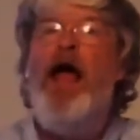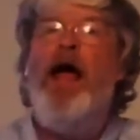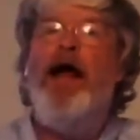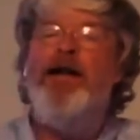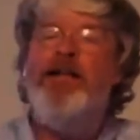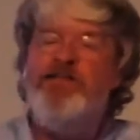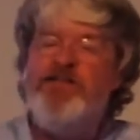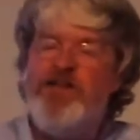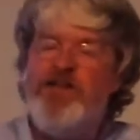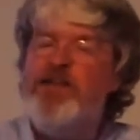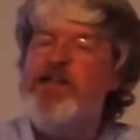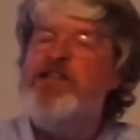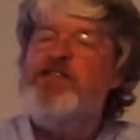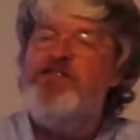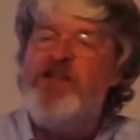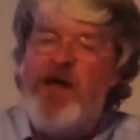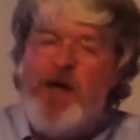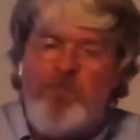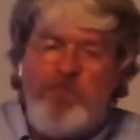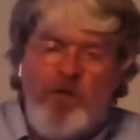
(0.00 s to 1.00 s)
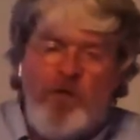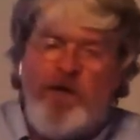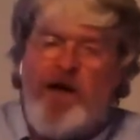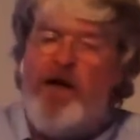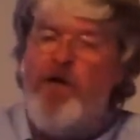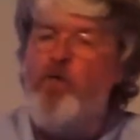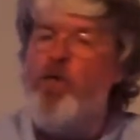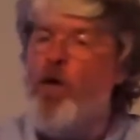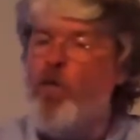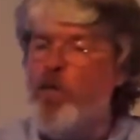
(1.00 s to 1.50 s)
And it's an example
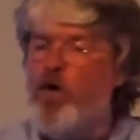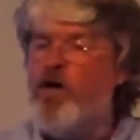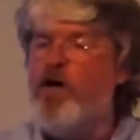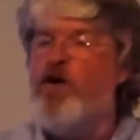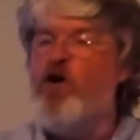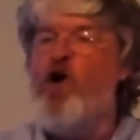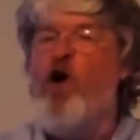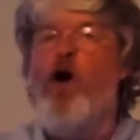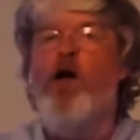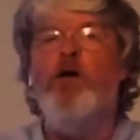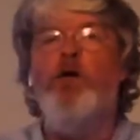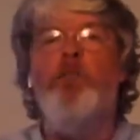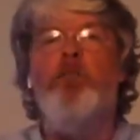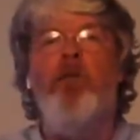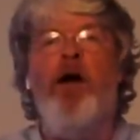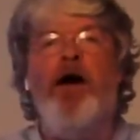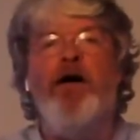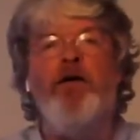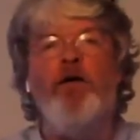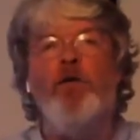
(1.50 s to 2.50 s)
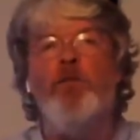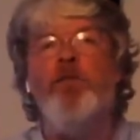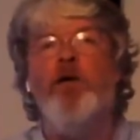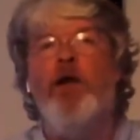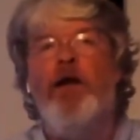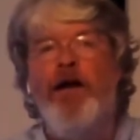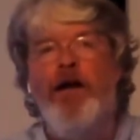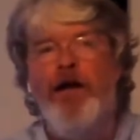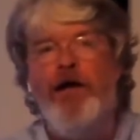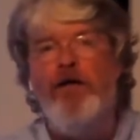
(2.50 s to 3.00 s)
then of what we're going to call a minor
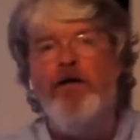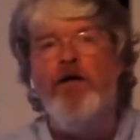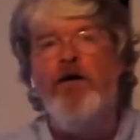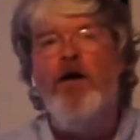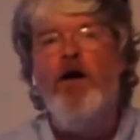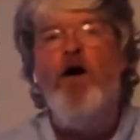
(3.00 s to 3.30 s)
planet.